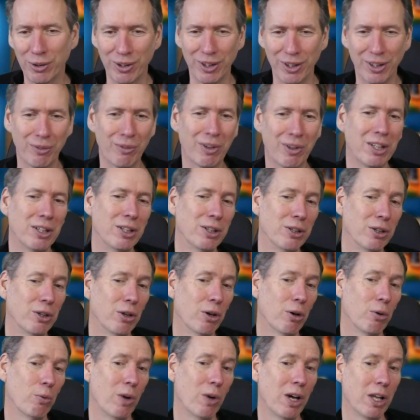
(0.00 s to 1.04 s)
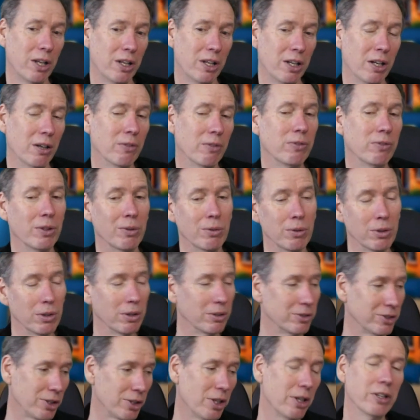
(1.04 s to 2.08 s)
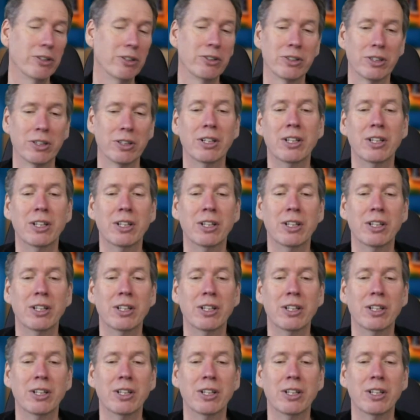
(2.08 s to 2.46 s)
That when you got well enough, you were starting to